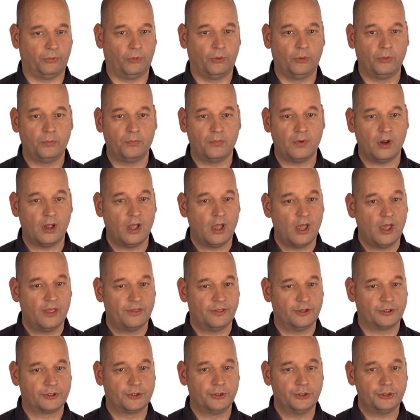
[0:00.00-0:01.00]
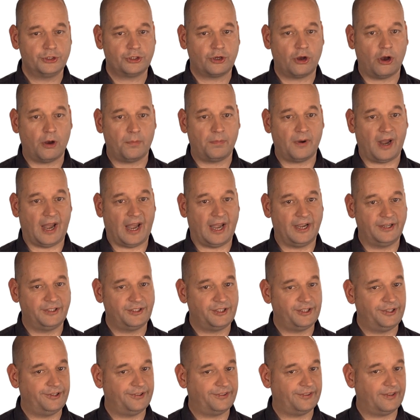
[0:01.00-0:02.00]
room, the good cop
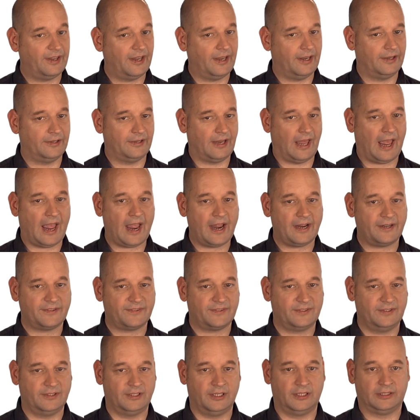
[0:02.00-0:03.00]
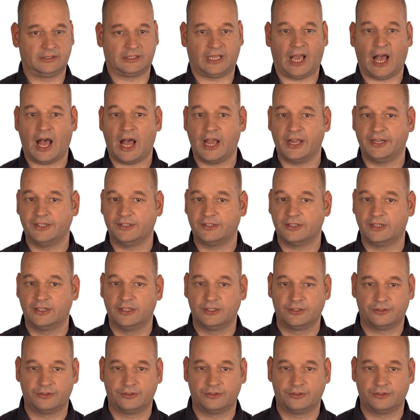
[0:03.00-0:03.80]
enters and acts in a kind,